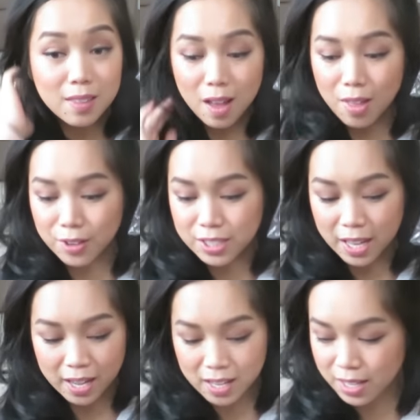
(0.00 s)
The other
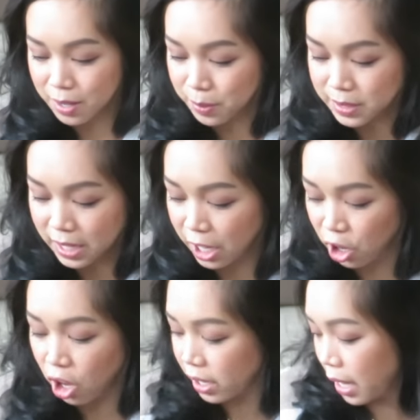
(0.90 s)
day, he was
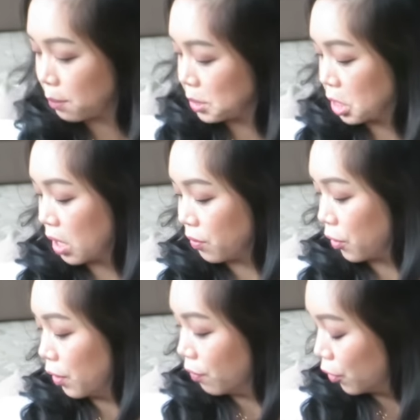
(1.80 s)
like on Amazon
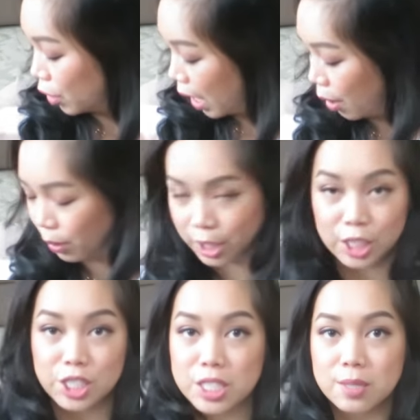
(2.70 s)
for a full
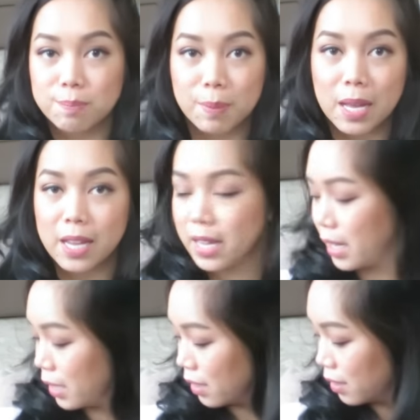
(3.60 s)
hour just
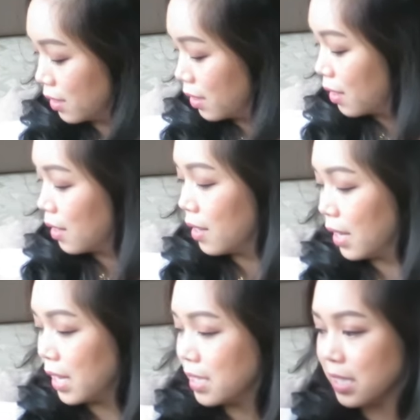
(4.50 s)
buying
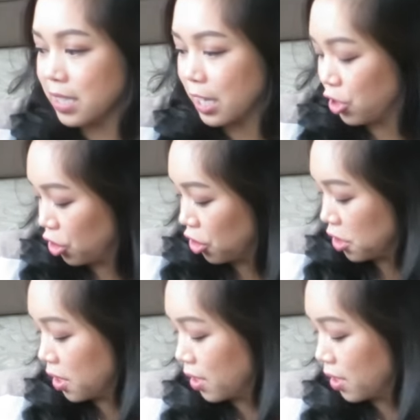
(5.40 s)
his essentials.